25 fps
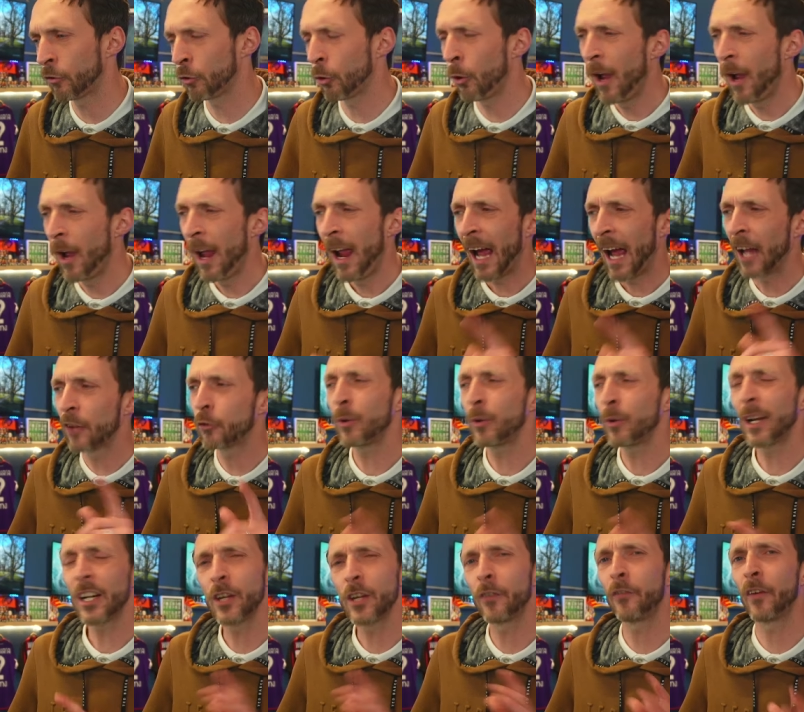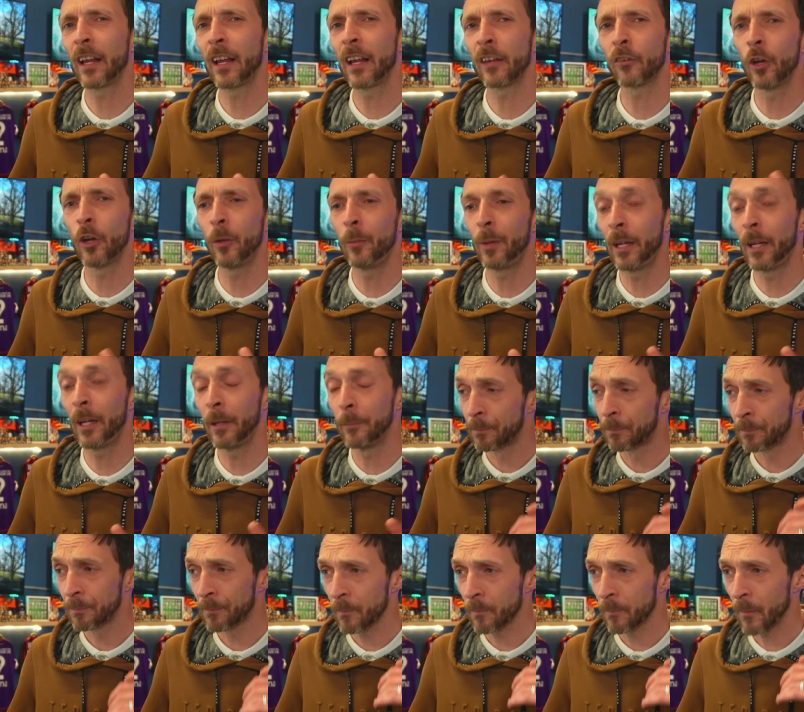So I don't actually think it's going to
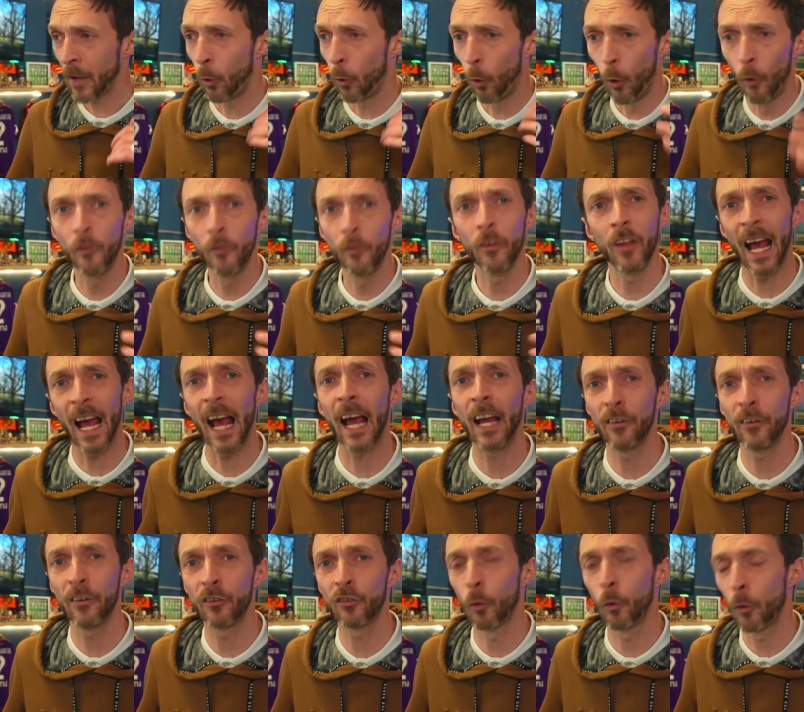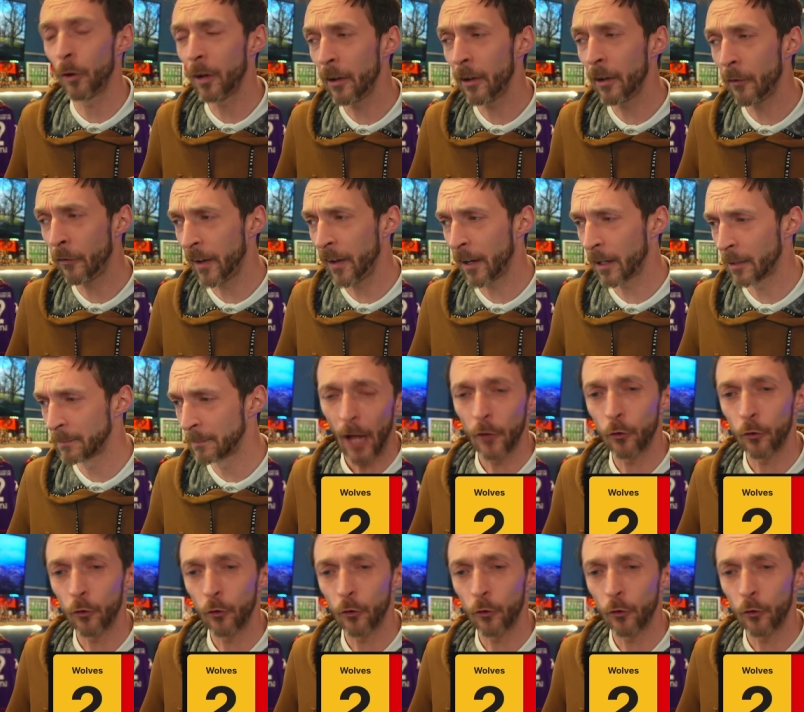be an overly high-scoring affair.